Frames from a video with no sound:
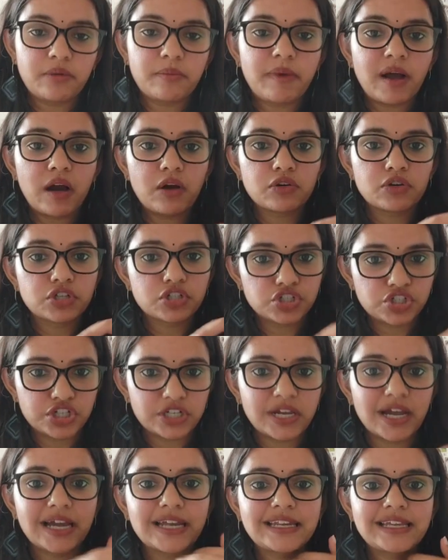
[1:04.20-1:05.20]
about
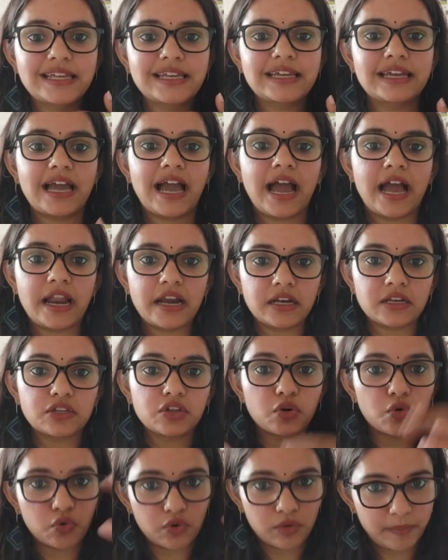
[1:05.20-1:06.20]
GRE and
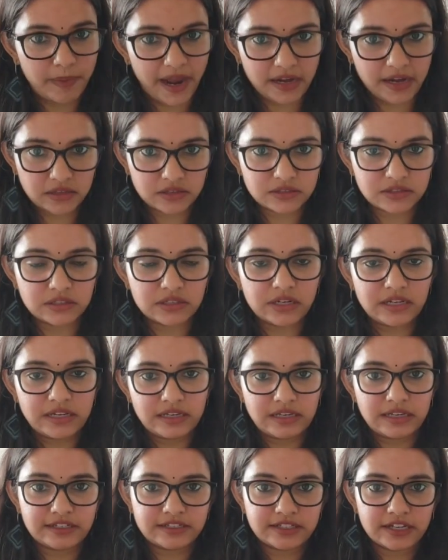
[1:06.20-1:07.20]
the whole pattern,
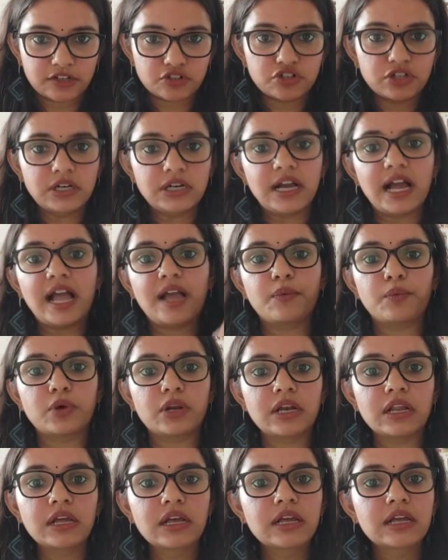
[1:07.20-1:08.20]
etc., I
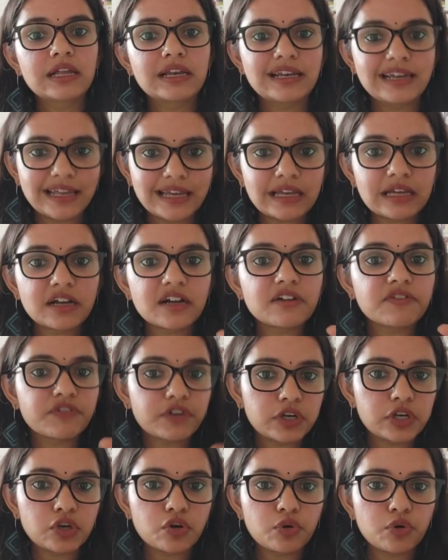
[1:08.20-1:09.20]
will link a
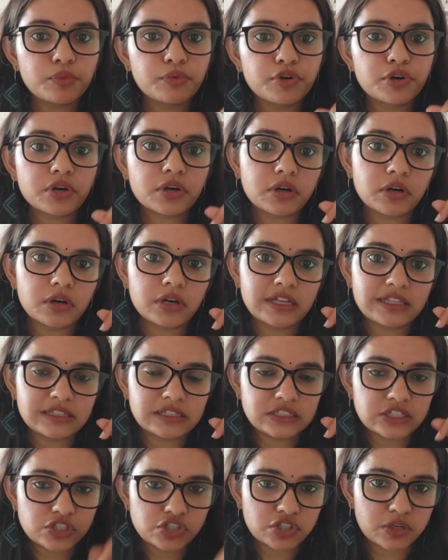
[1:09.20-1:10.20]
video in the
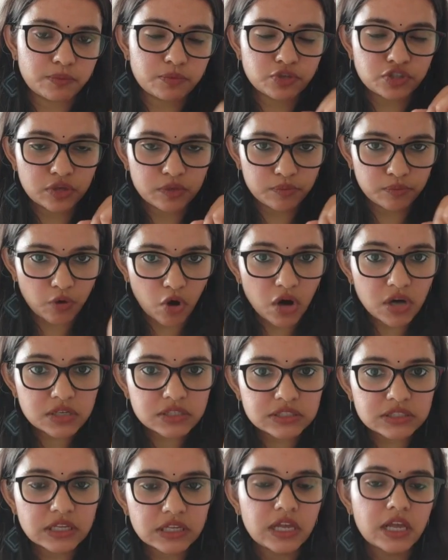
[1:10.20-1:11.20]
description
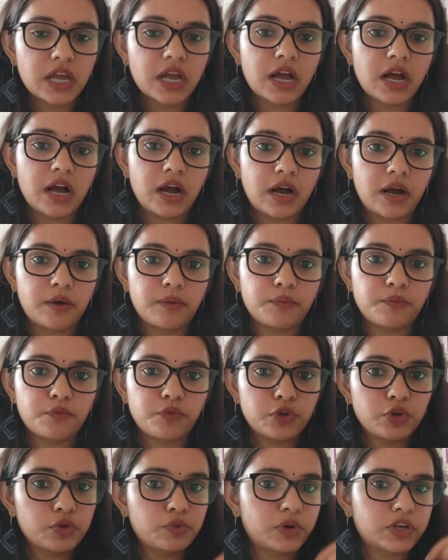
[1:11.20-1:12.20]
box,
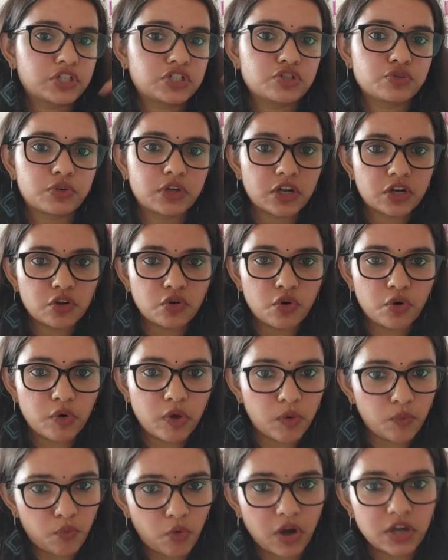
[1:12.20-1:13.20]
which you can go
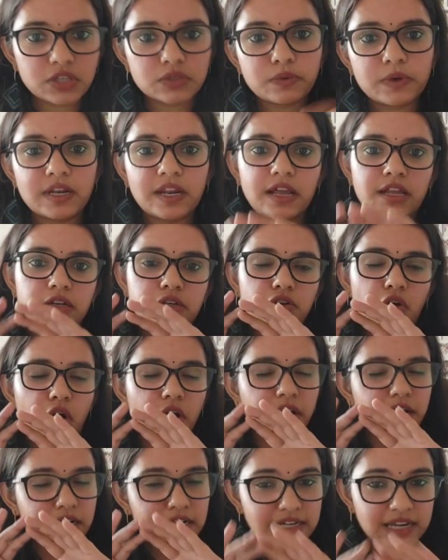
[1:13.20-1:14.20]
and watch, where I
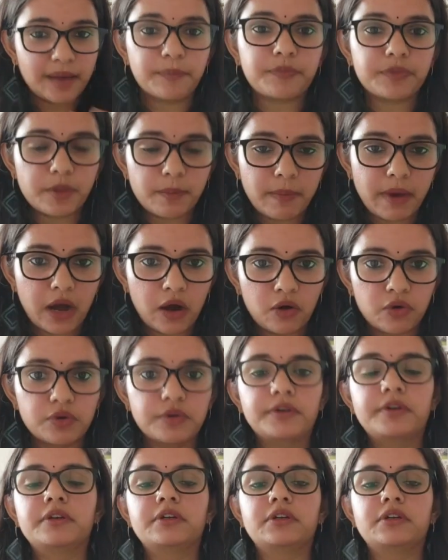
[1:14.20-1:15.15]
talk in depth about